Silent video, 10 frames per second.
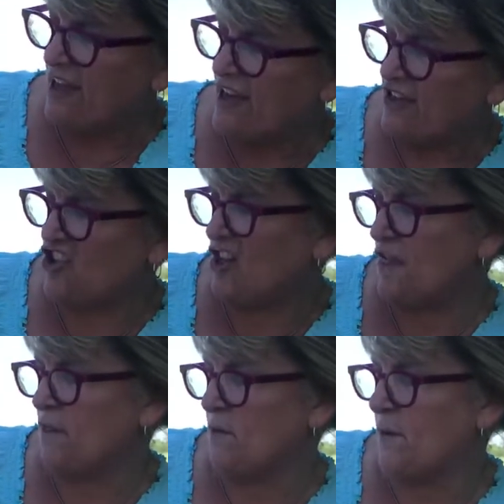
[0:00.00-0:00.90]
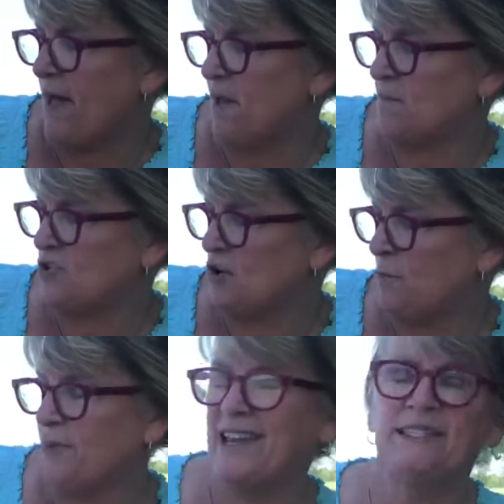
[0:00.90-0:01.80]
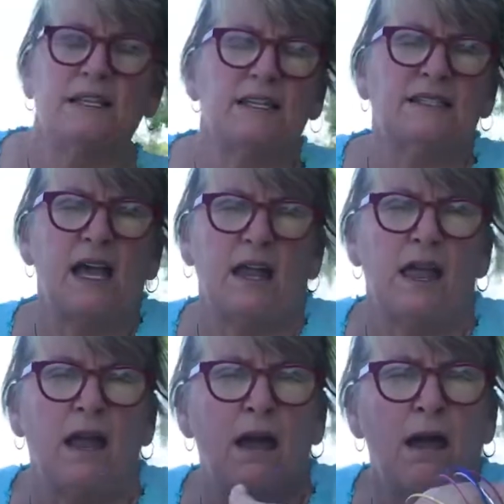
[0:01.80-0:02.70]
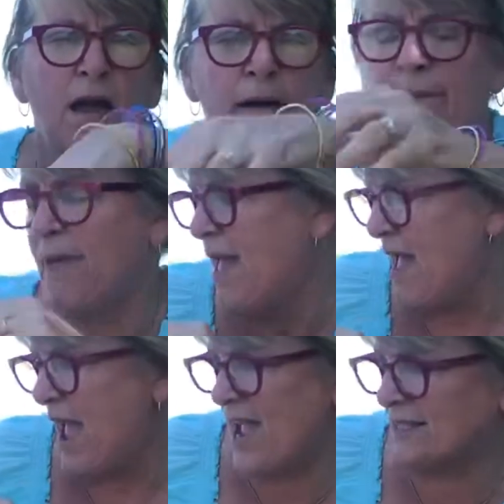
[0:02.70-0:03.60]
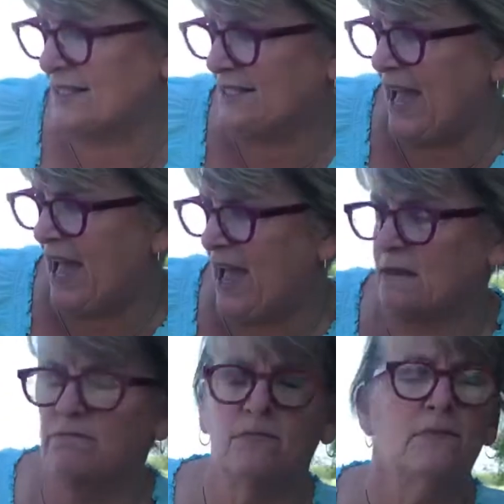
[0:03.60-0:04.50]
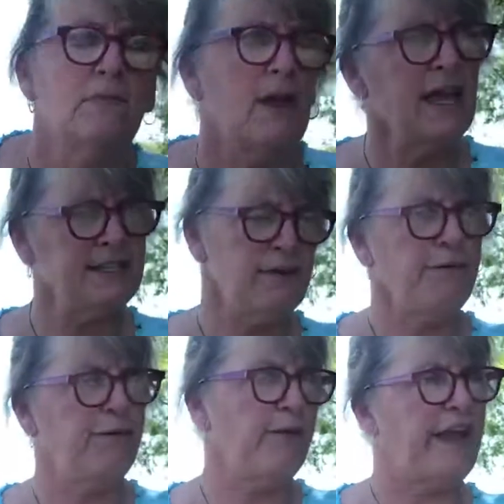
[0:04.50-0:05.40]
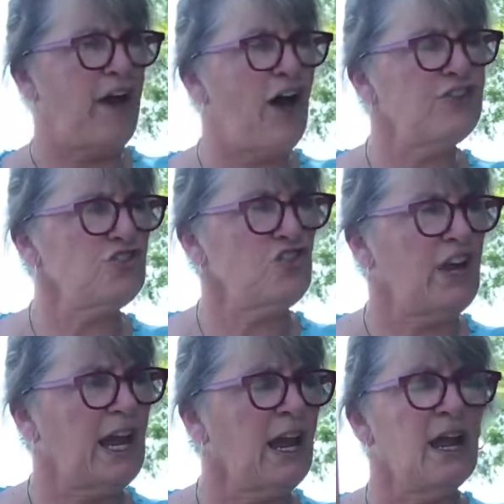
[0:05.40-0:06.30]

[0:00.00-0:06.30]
She thrummed her bracelets at him and said, it's a free country.